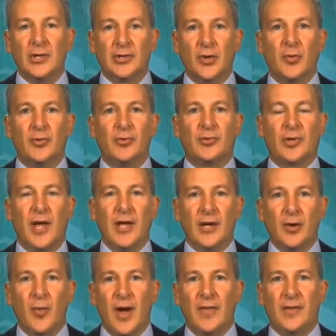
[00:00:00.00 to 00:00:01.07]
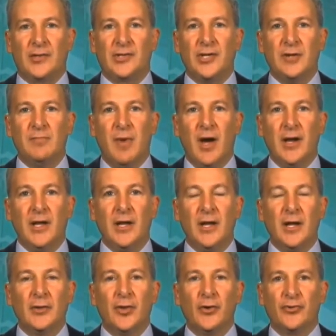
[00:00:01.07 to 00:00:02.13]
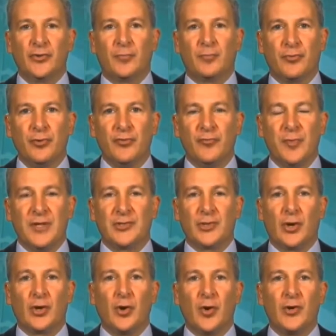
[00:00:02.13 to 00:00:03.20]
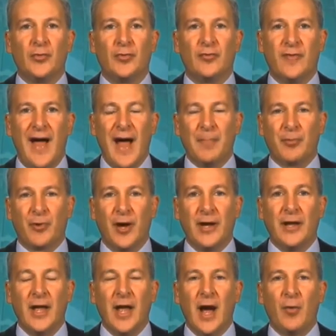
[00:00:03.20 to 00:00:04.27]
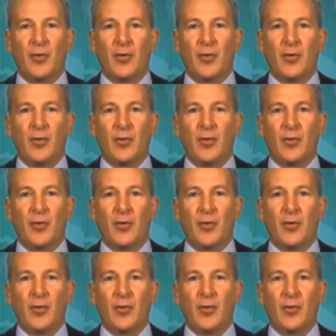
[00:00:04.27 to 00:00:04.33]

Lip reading: So when you take away the cheap money, those improvements are going to evaporate,